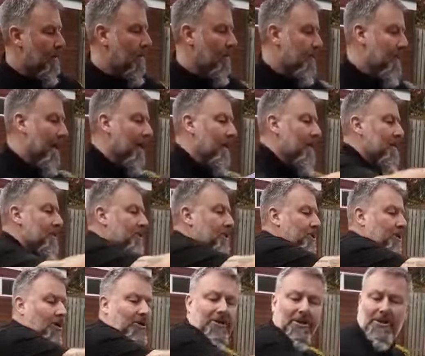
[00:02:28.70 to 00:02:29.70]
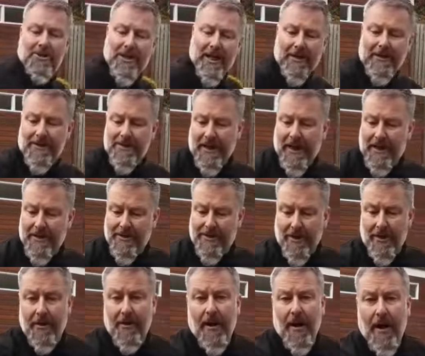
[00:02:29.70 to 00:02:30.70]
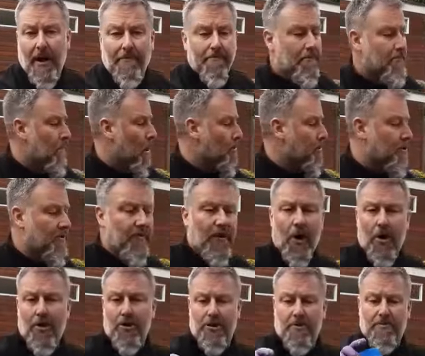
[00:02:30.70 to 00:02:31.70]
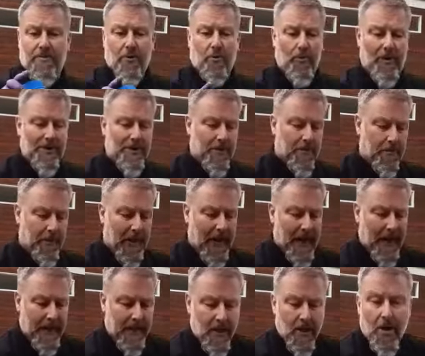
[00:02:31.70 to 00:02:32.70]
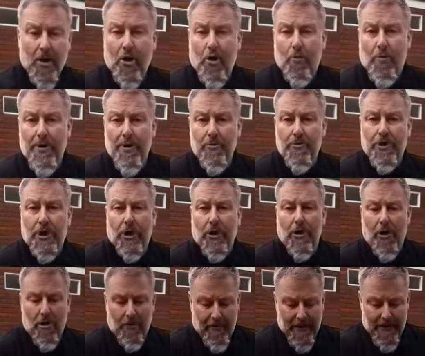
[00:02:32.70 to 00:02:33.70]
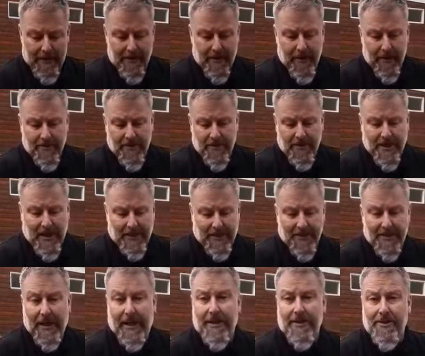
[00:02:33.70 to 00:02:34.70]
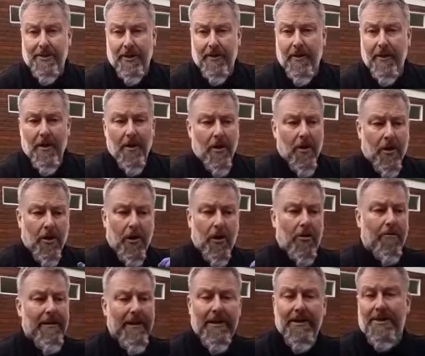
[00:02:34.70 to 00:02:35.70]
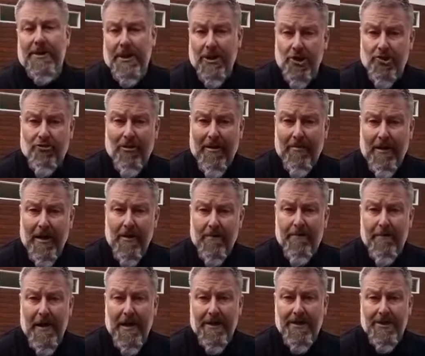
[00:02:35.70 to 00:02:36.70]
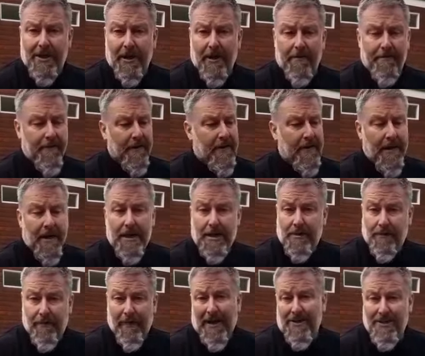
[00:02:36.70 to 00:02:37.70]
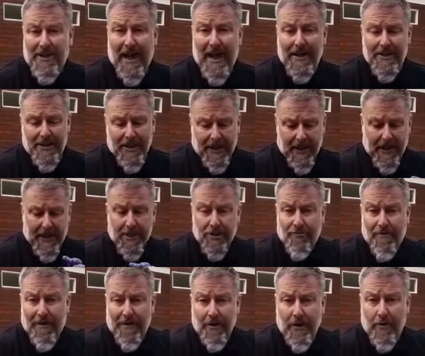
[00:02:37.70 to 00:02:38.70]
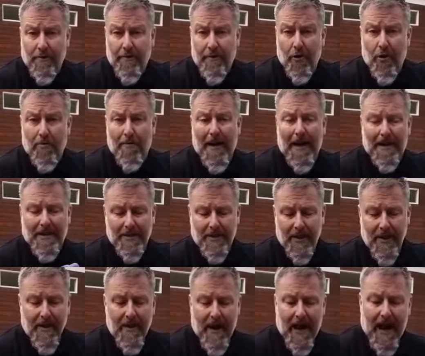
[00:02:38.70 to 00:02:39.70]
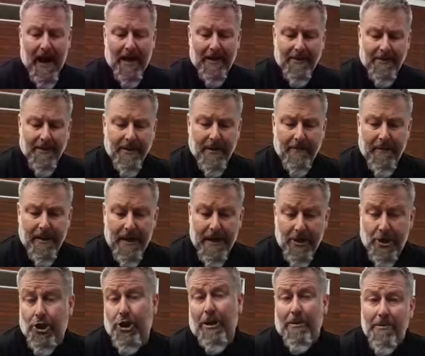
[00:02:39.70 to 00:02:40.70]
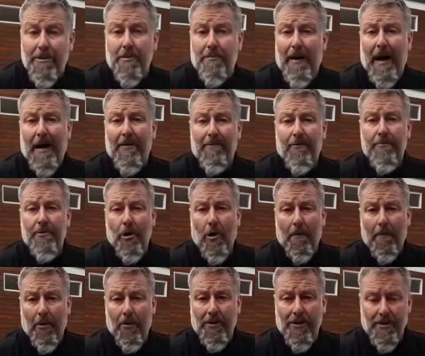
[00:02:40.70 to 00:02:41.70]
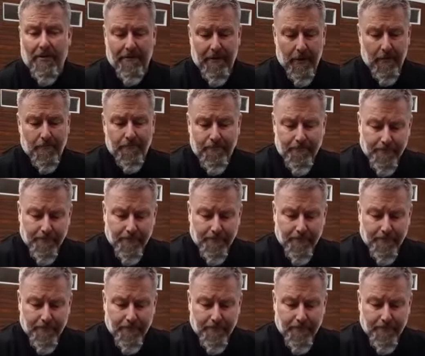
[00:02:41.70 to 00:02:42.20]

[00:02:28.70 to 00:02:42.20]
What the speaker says: That leads us on to sanitizer, and most of the hot tubs that we supply, we use chlorine as a sanitizer. Chlorine is extremely effective, it's fast acting in its granular format, and it's cheap to buy from your point of view.